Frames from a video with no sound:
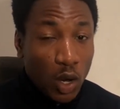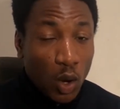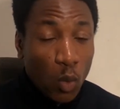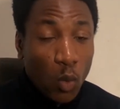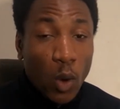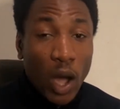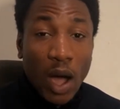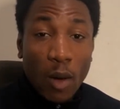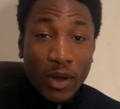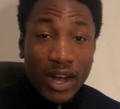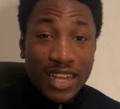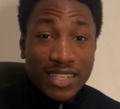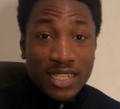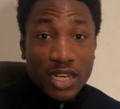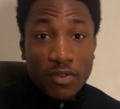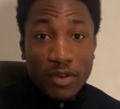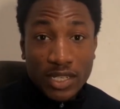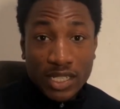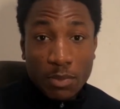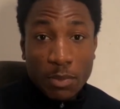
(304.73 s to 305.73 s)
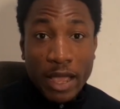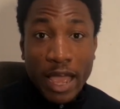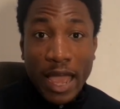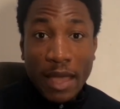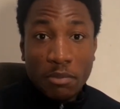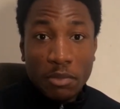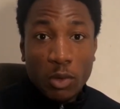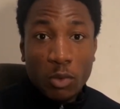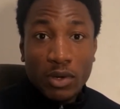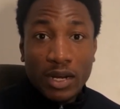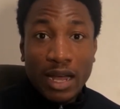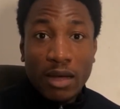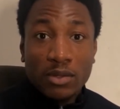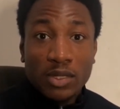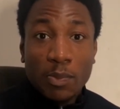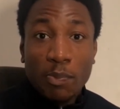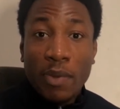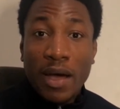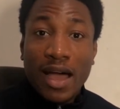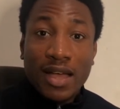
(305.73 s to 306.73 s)
And when I say resume, I mean without
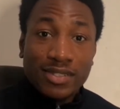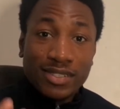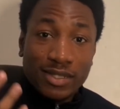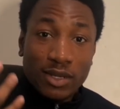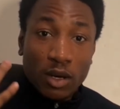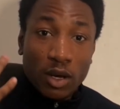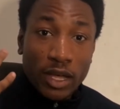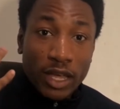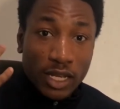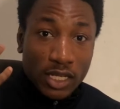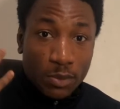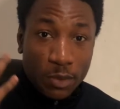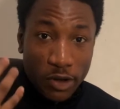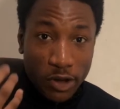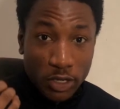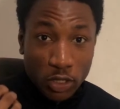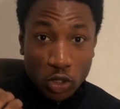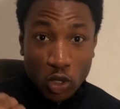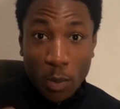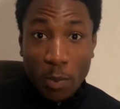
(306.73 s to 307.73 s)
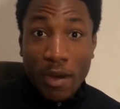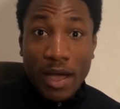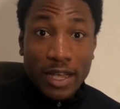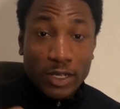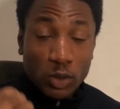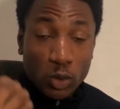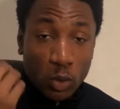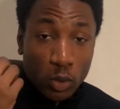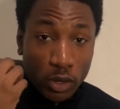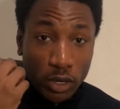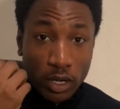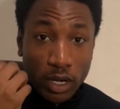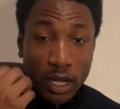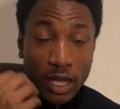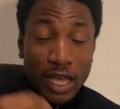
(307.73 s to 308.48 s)
past experiences or past work.